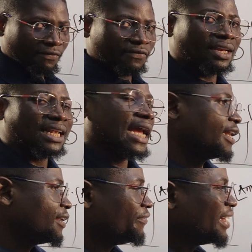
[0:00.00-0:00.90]

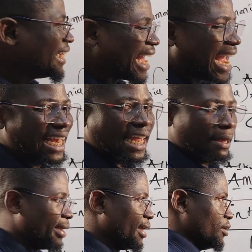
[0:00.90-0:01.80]
Phenyl, phenyl
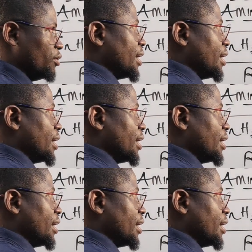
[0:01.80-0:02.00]
amine. All